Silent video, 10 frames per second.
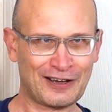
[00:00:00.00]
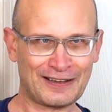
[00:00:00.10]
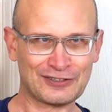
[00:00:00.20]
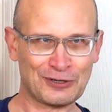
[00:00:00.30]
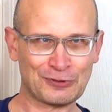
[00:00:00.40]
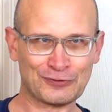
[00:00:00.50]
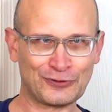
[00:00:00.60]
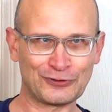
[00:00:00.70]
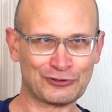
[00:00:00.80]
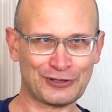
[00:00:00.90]
it's always
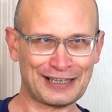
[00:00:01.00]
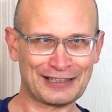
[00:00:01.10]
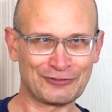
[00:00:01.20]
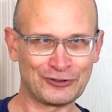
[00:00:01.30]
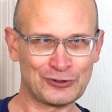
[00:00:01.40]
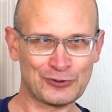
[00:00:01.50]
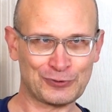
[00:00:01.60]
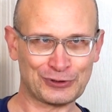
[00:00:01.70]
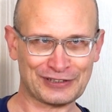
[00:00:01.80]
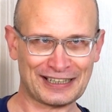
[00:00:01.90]
fun trying
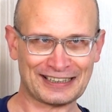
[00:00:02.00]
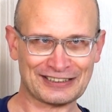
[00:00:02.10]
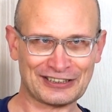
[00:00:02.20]
unusual darts,